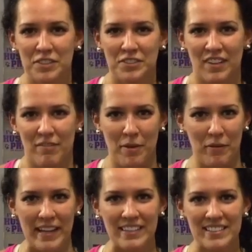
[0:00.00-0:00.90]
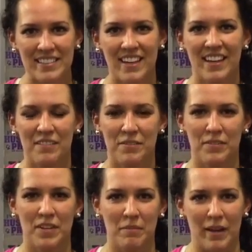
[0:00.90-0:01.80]
inches off my waist and
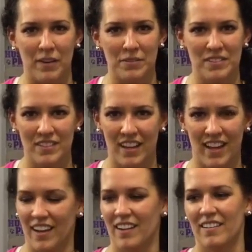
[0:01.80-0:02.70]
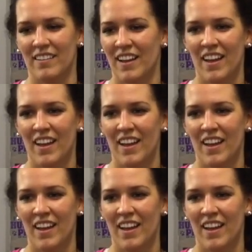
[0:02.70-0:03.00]
15 pounds. And